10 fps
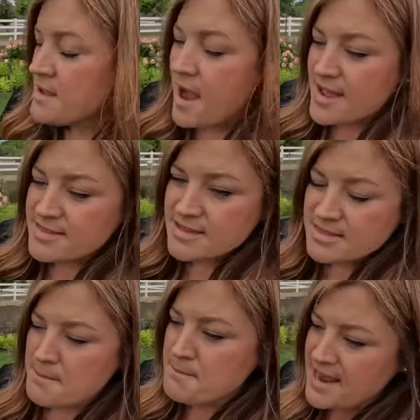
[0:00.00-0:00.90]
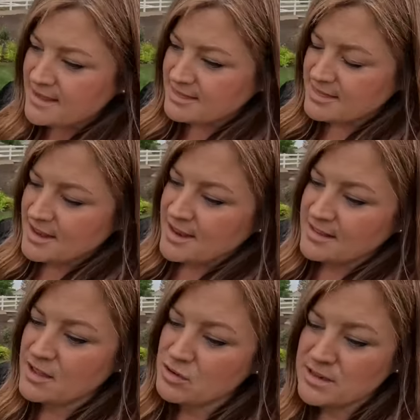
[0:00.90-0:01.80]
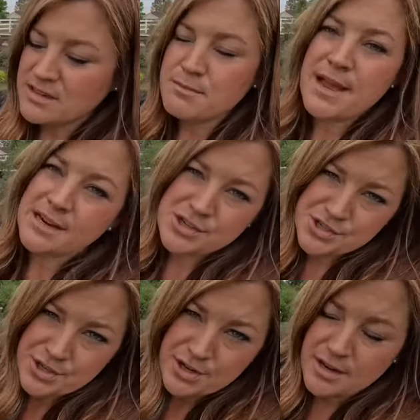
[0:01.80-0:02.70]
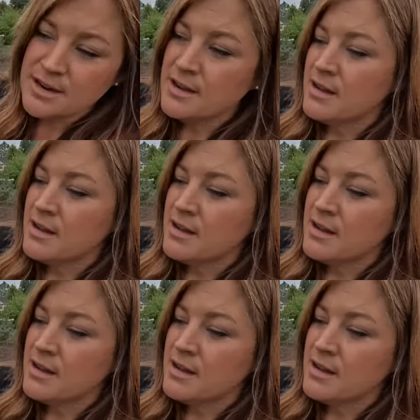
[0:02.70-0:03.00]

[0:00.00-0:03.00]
I think the main thing that you need to make sure